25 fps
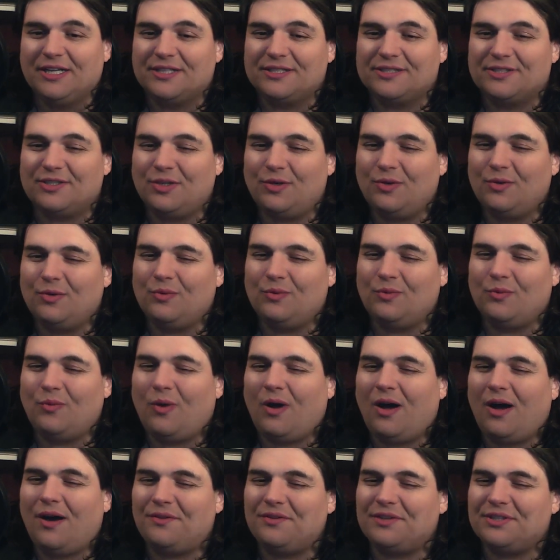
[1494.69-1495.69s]
So
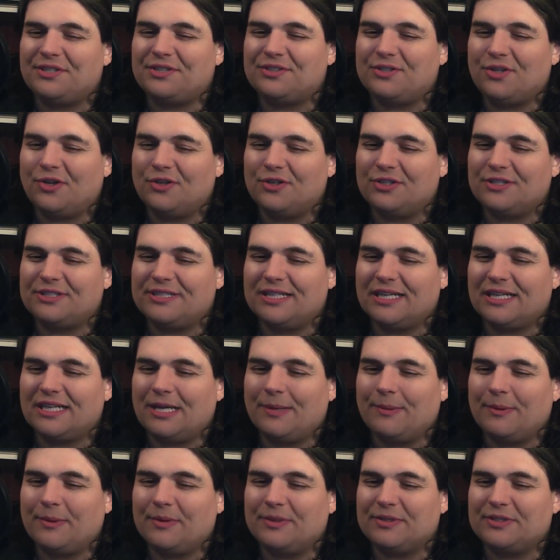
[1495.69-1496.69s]
while the starter set
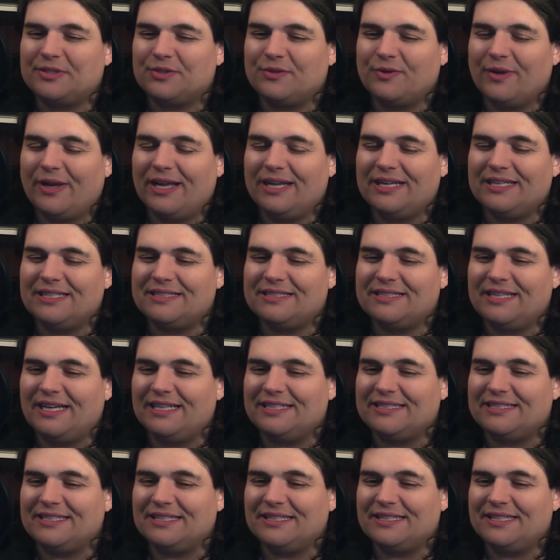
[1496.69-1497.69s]
coming with terrain is
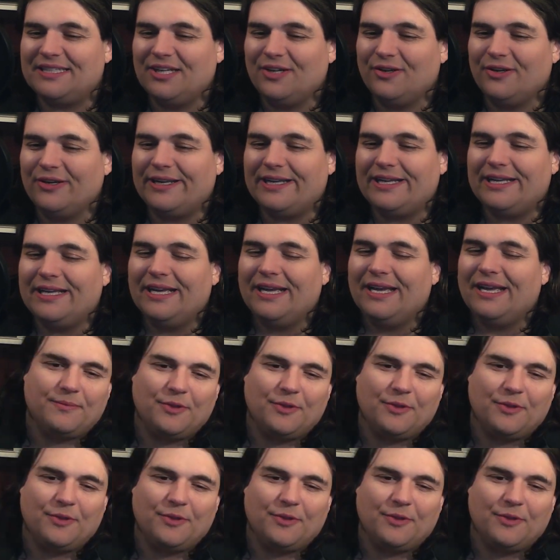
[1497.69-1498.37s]
nice in theory,